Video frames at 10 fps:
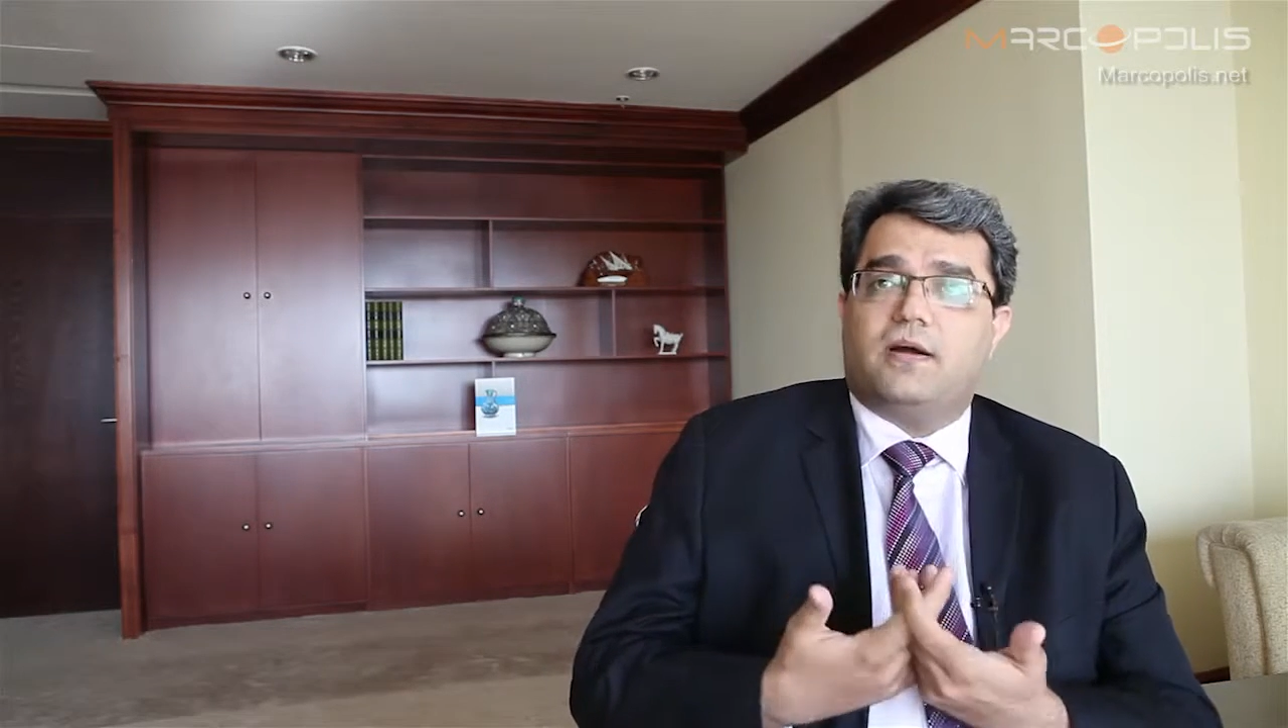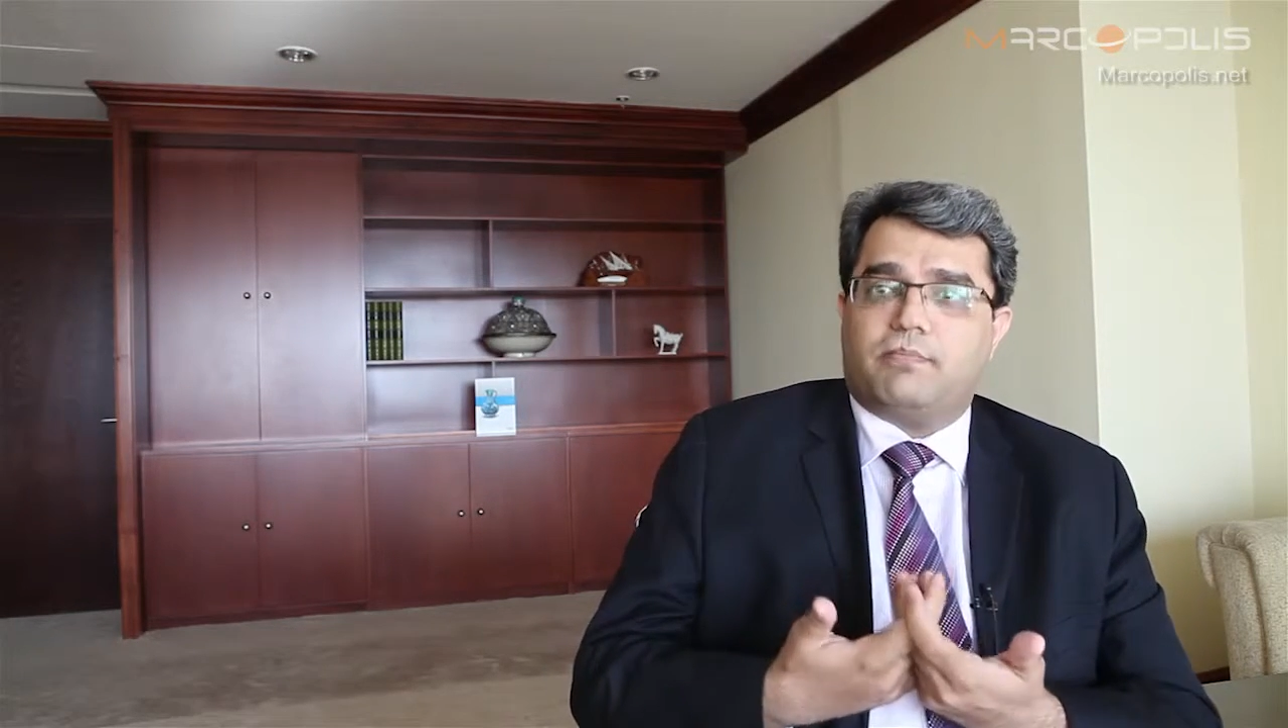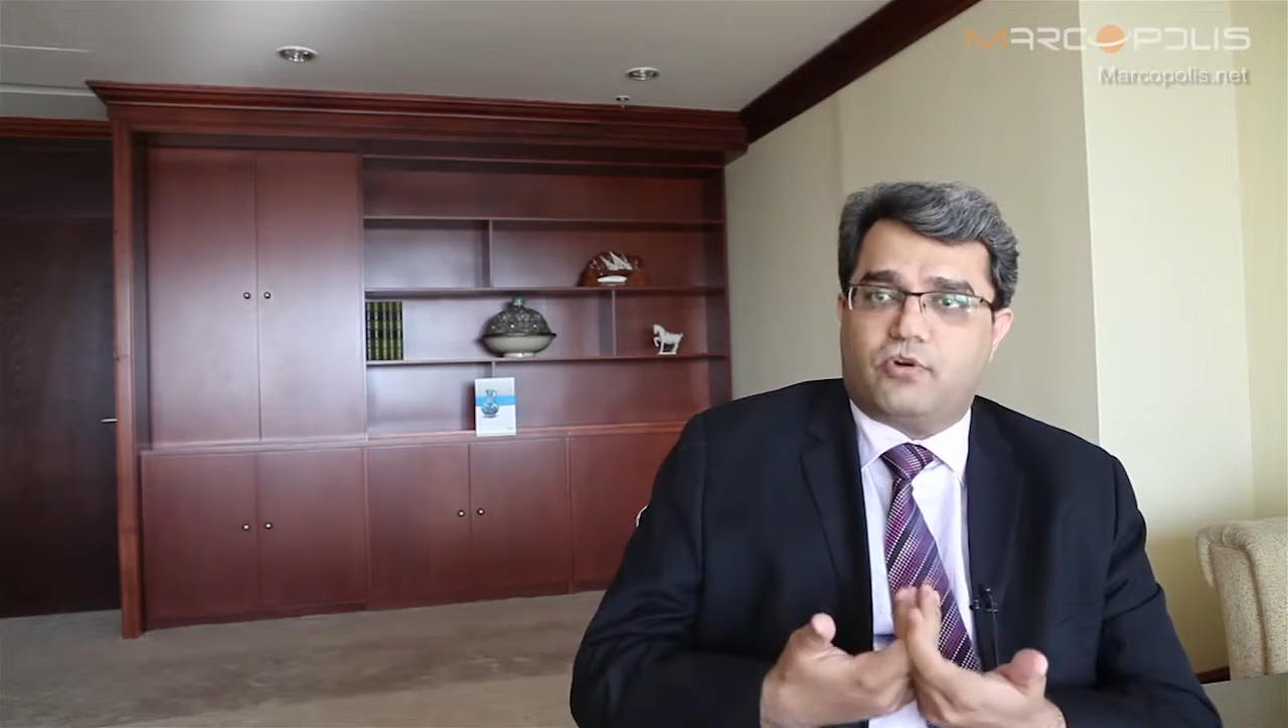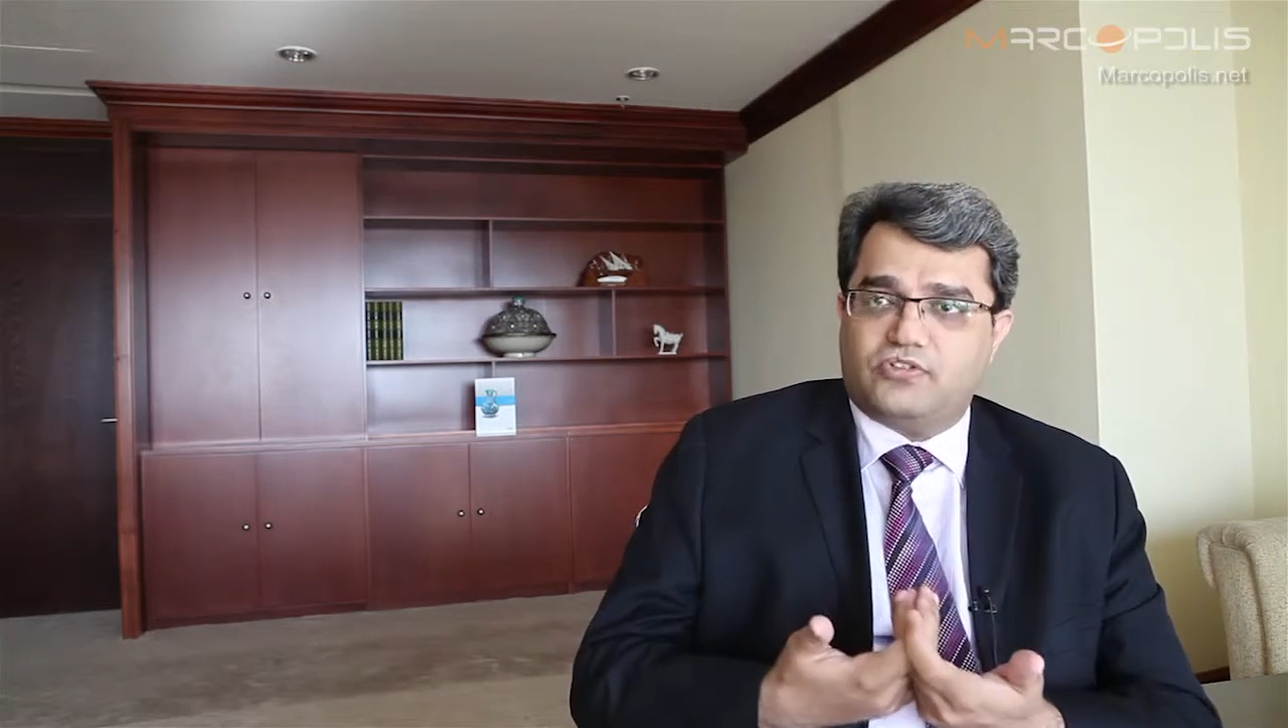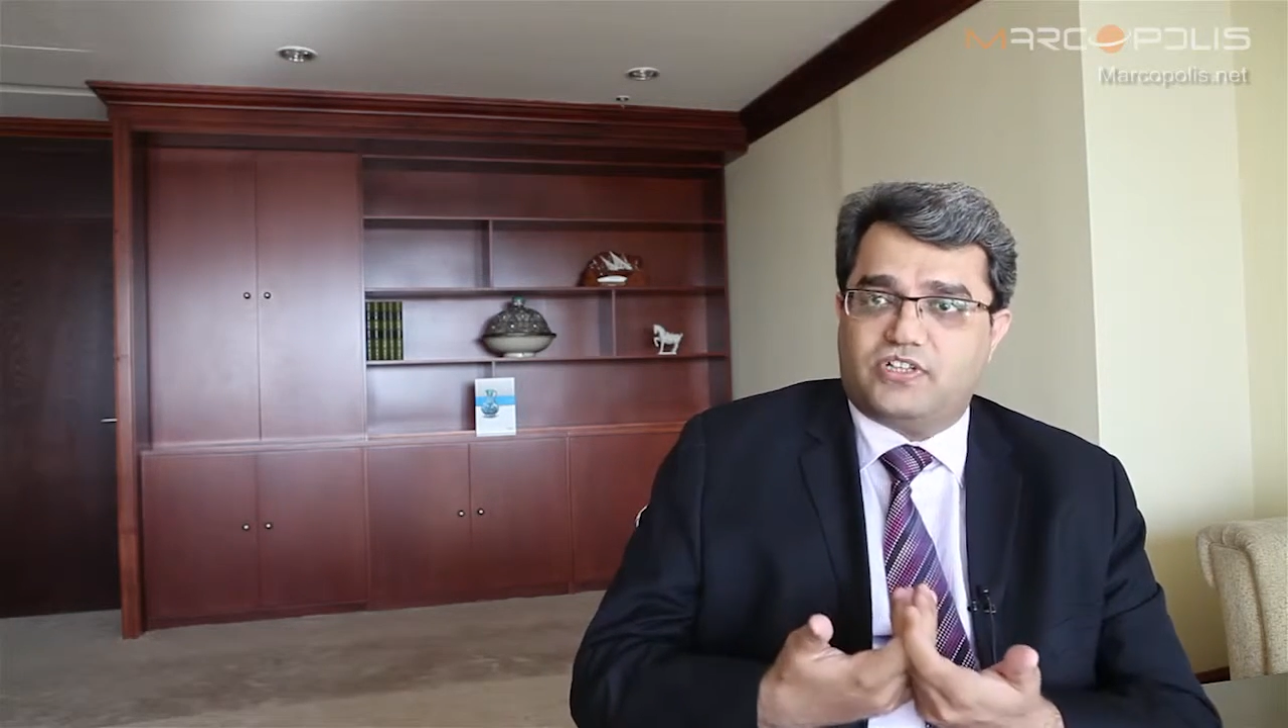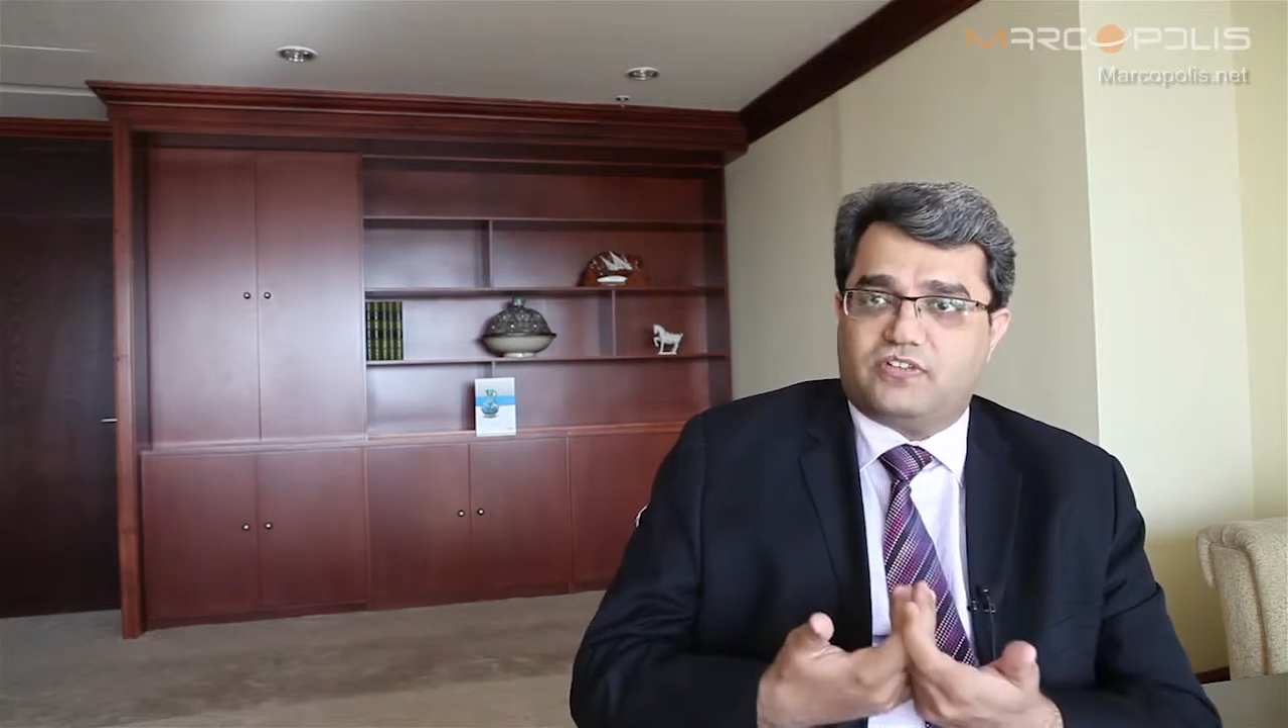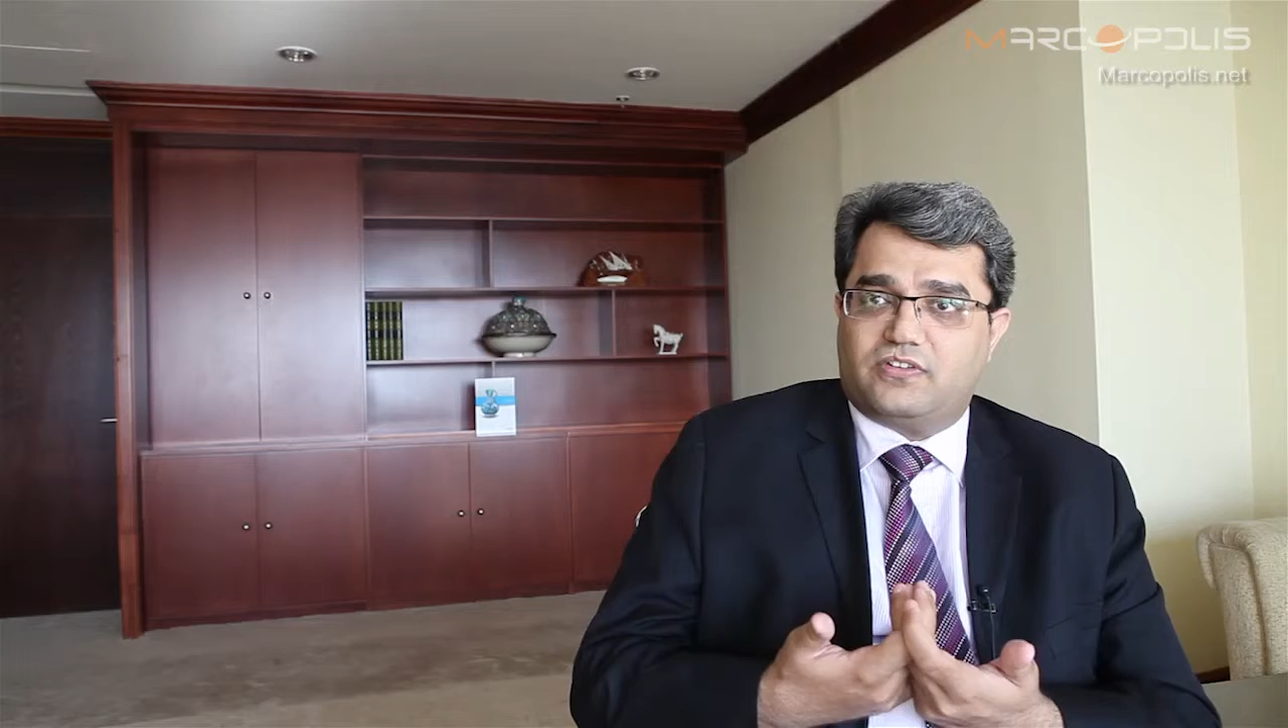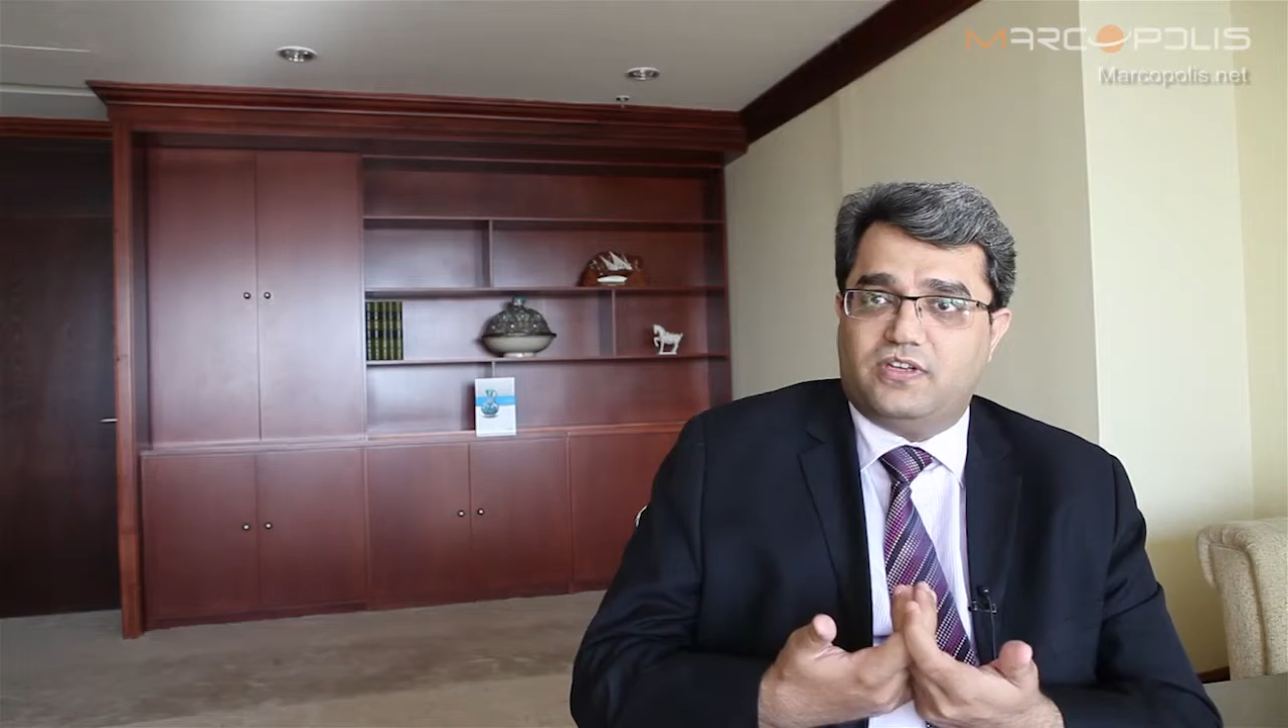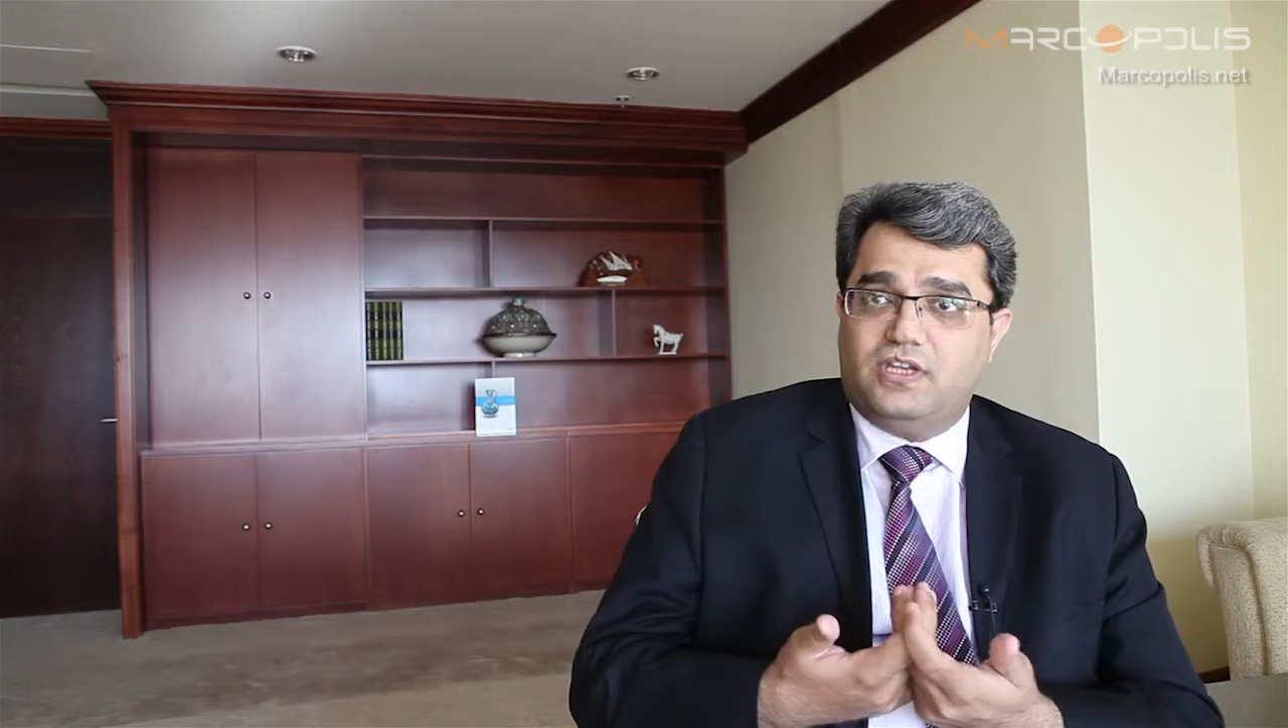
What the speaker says: projects,